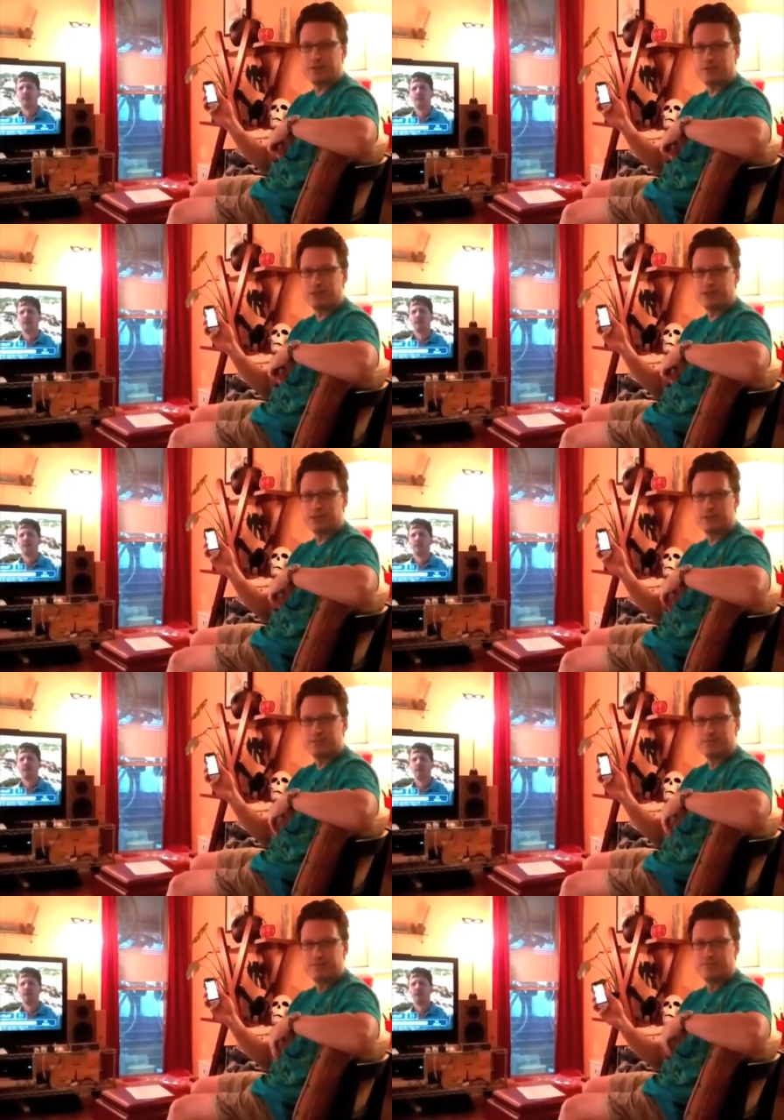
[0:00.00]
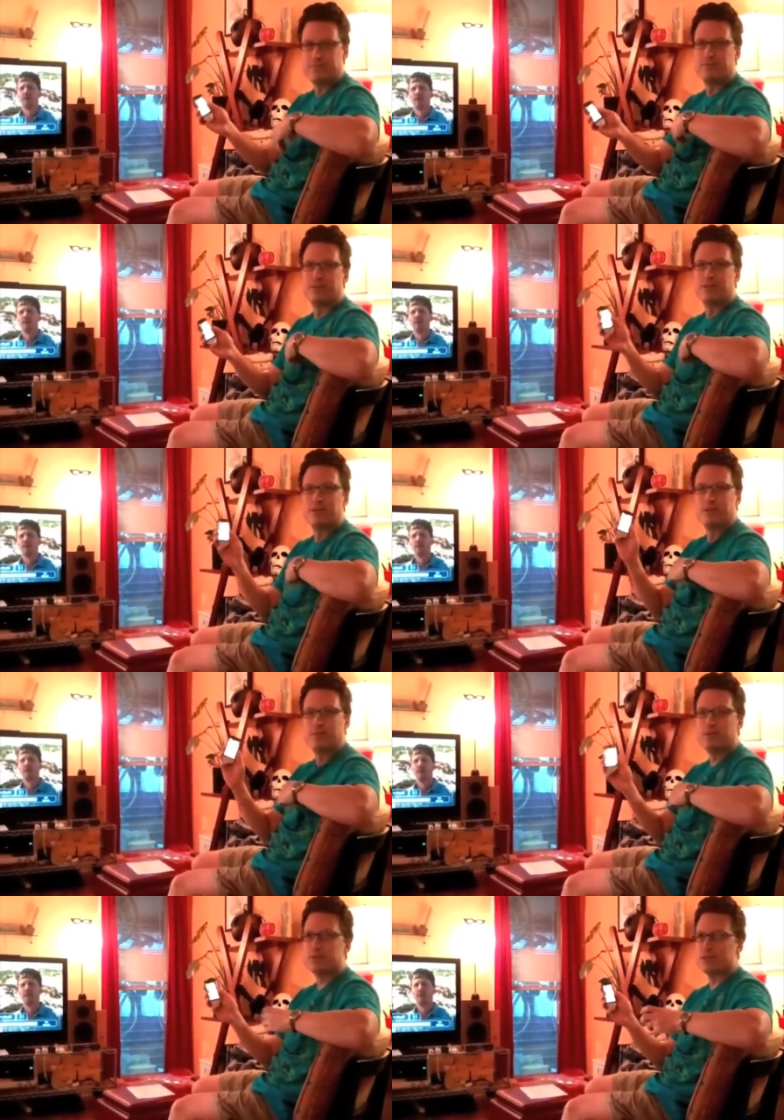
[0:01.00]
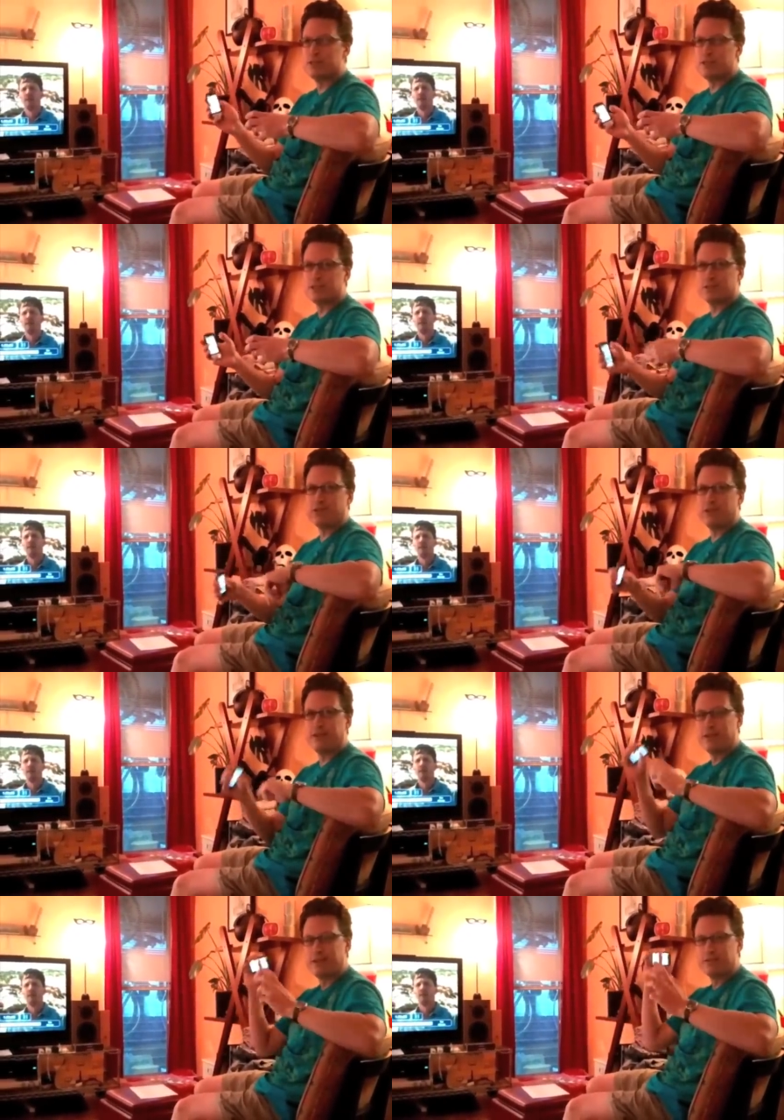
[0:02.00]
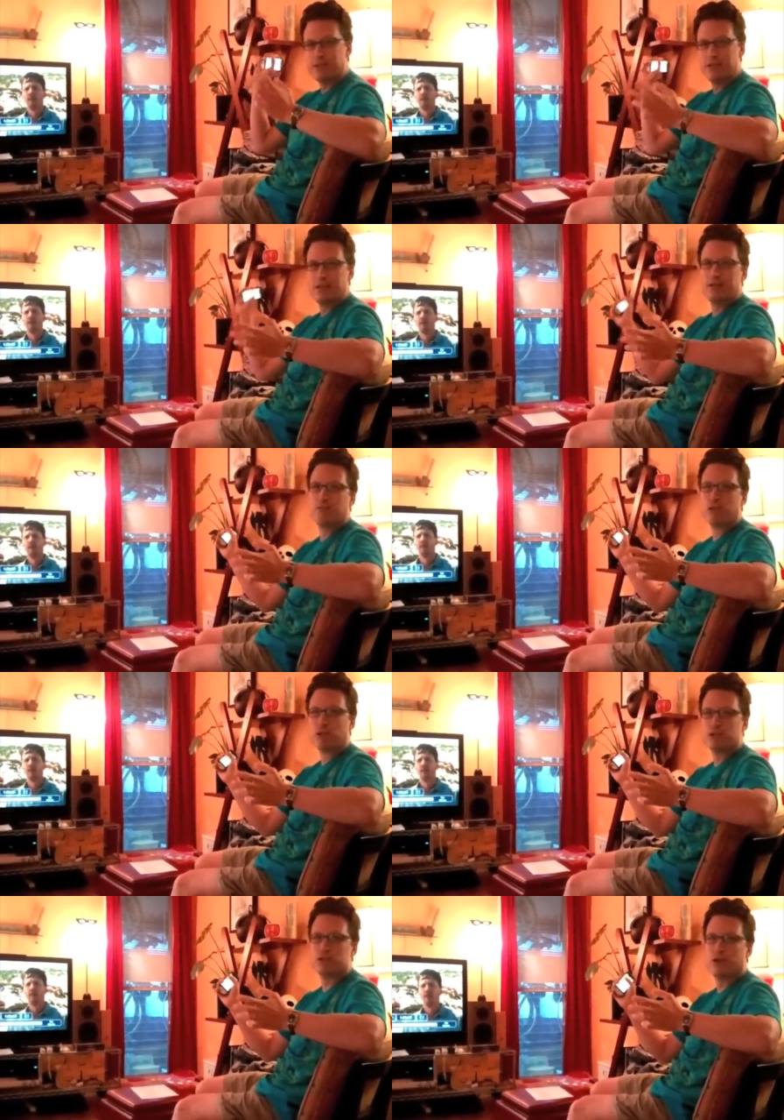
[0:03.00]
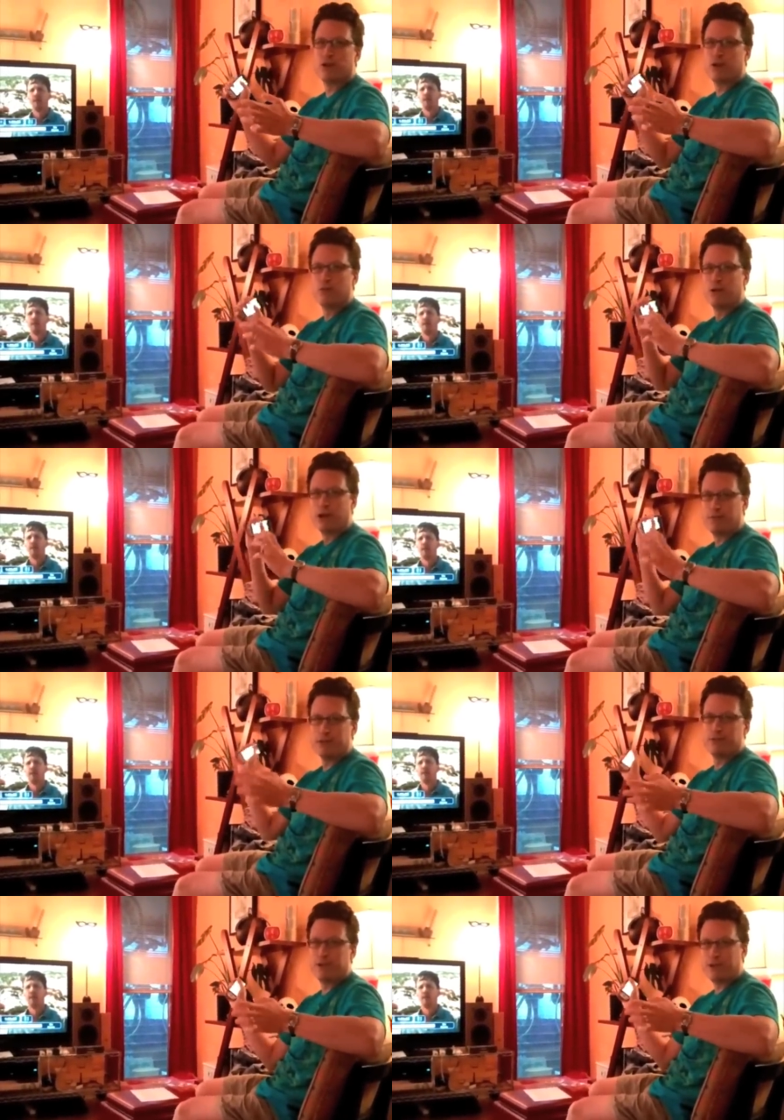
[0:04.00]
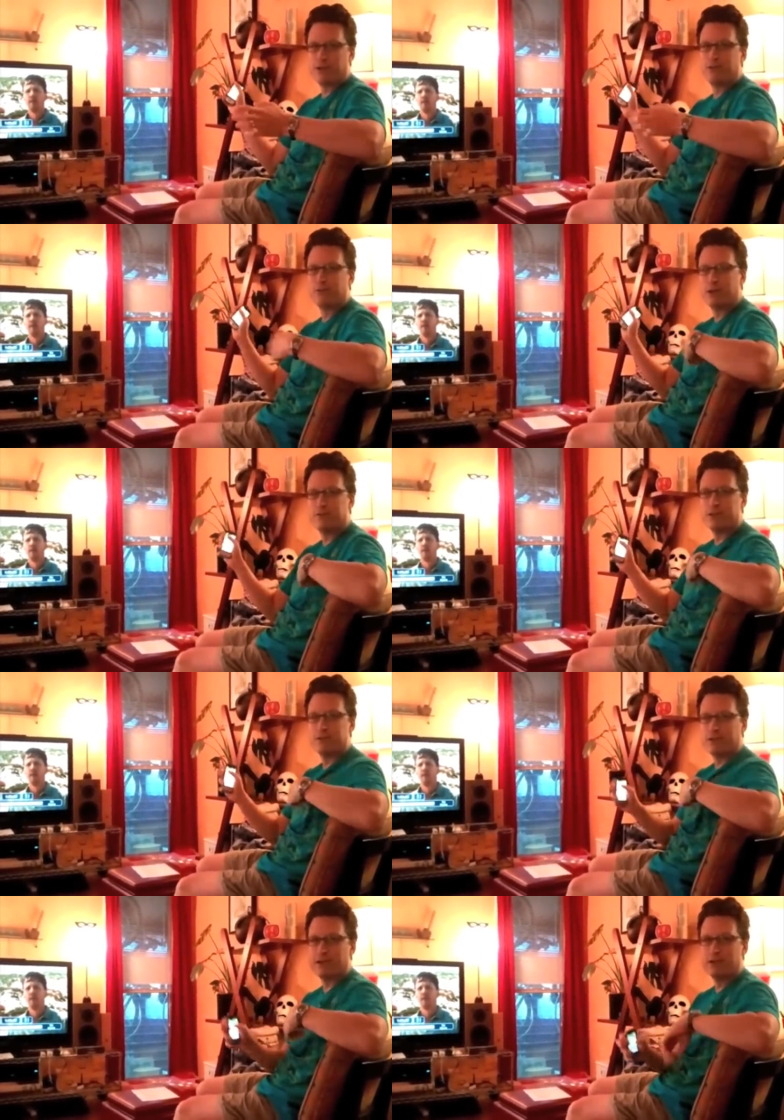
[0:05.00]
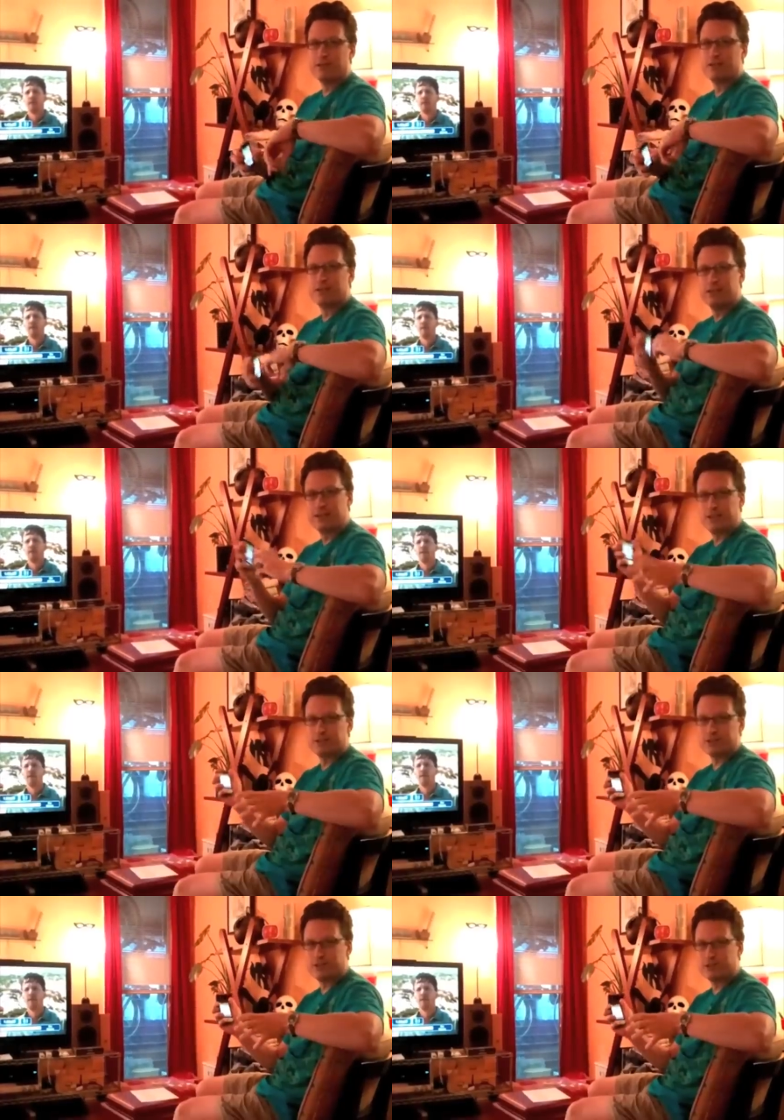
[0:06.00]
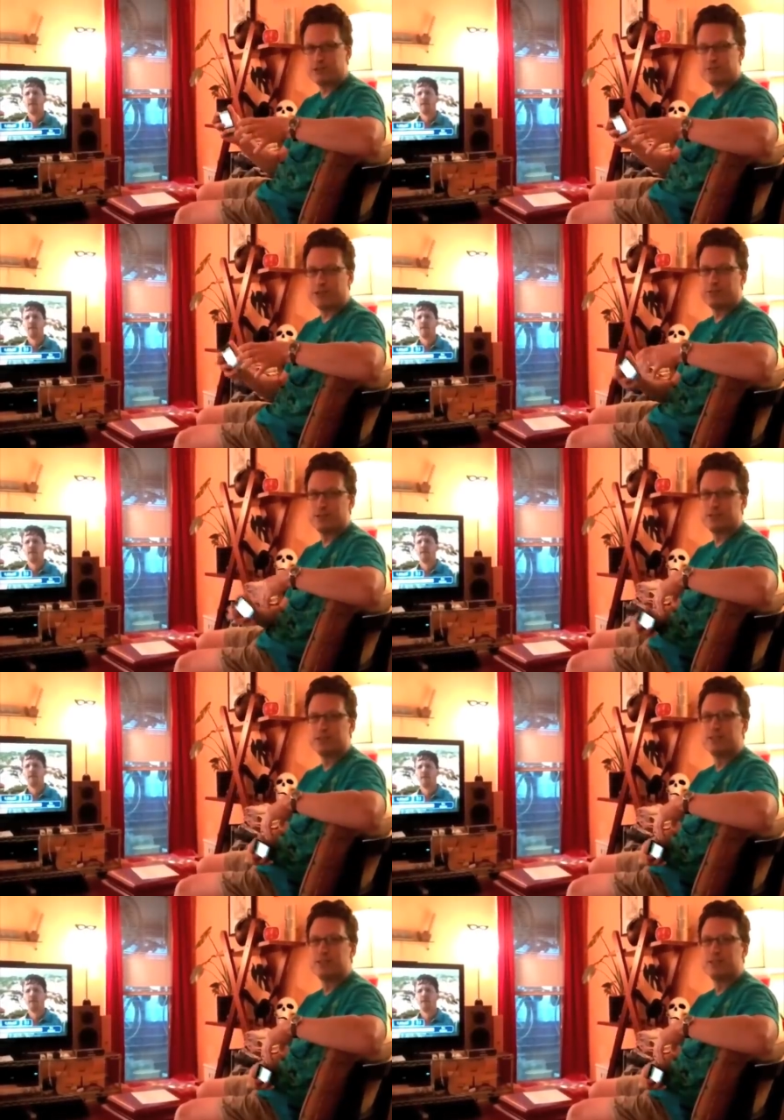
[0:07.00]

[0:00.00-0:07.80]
I want to. Mobile's contextual in that it works wherever you are, whenever you are, in your social environment,